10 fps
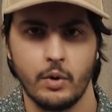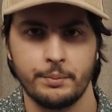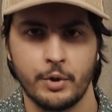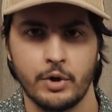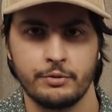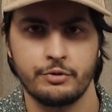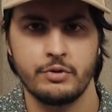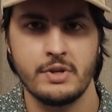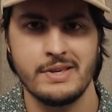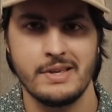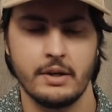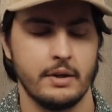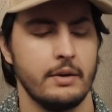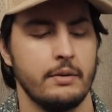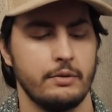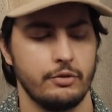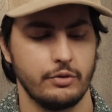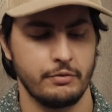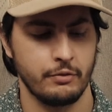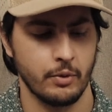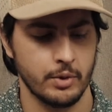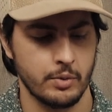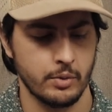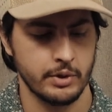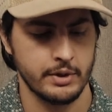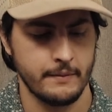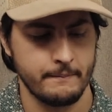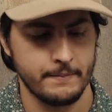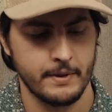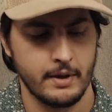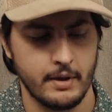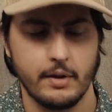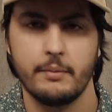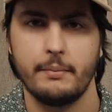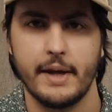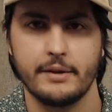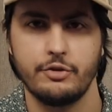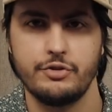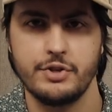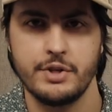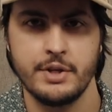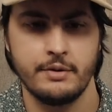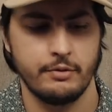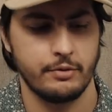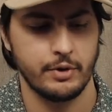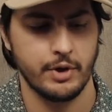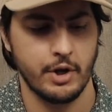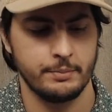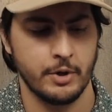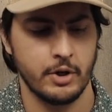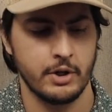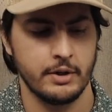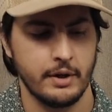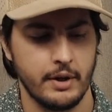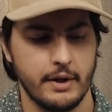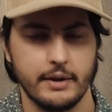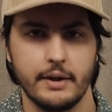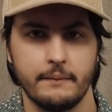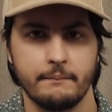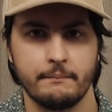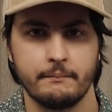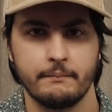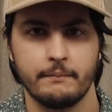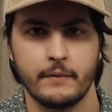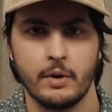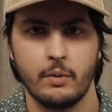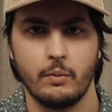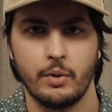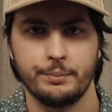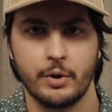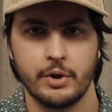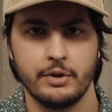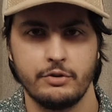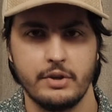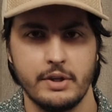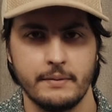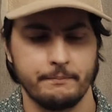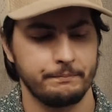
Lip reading: one bar of C, which is the 4 chord, back to G for another bar, and then one bar in D.